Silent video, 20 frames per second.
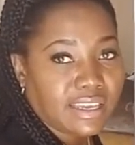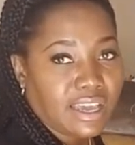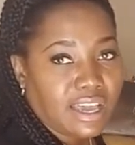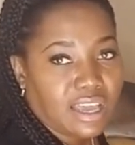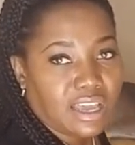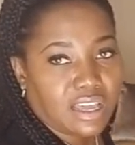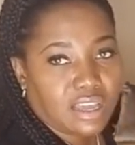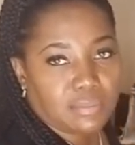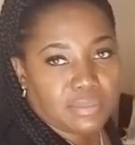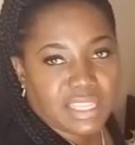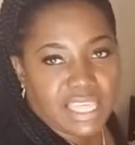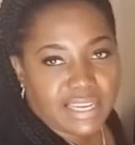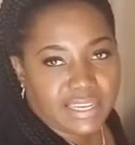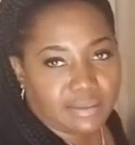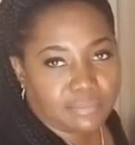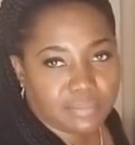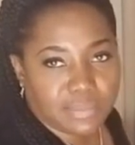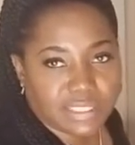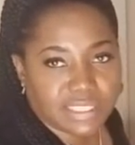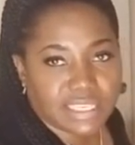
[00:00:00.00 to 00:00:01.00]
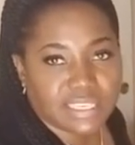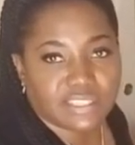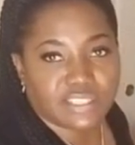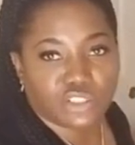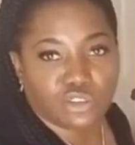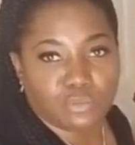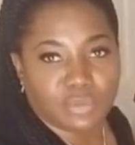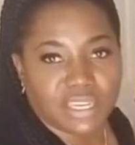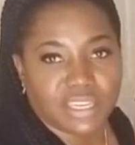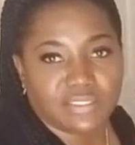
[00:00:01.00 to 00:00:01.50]
like I'm
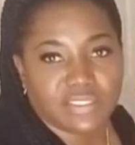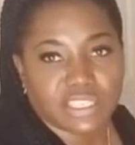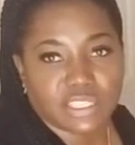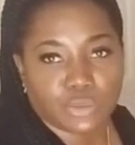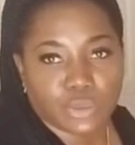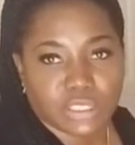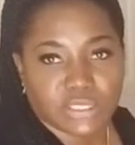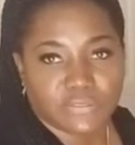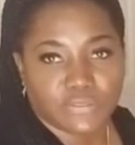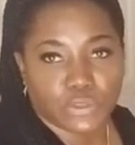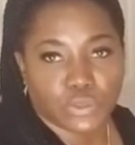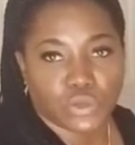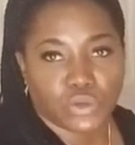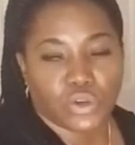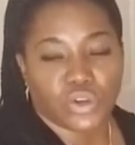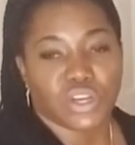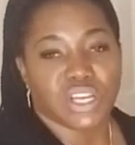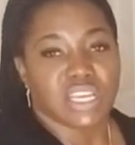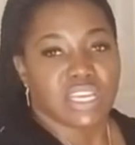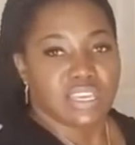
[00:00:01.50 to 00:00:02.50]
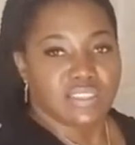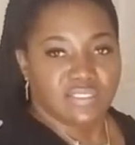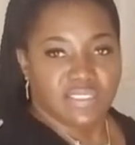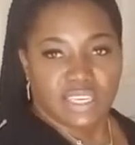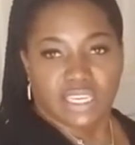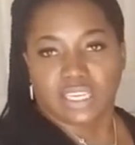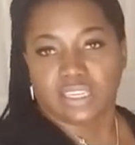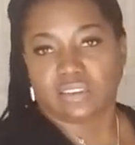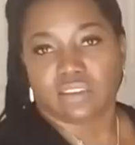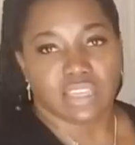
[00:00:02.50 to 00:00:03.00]
assuming that this was full,
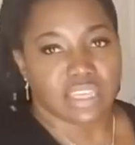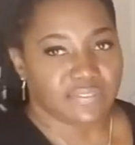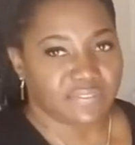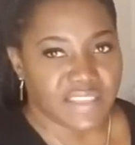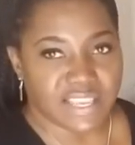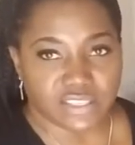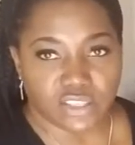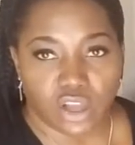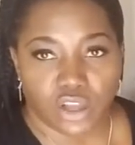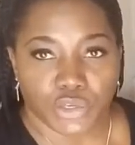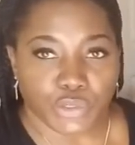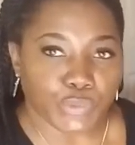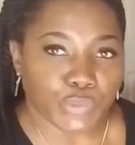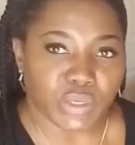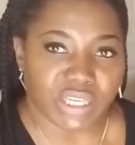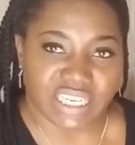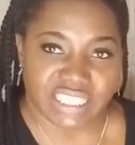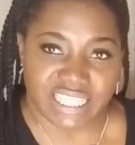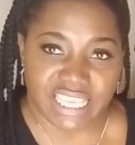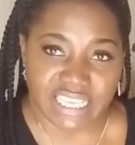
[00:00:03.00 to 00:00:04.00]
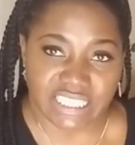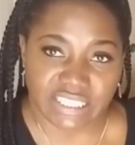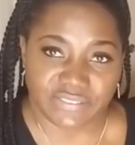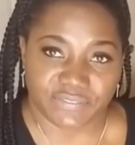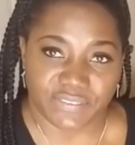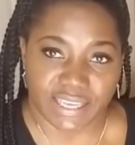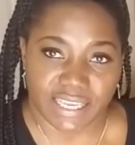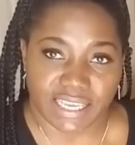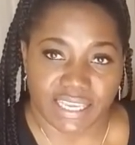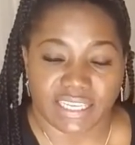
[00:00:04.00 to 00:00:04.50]
then if that's all you wanted, that's
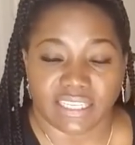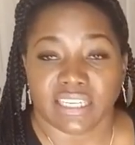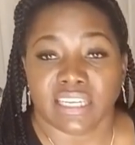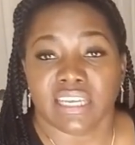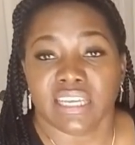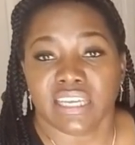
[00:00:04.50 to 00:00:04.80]
fine.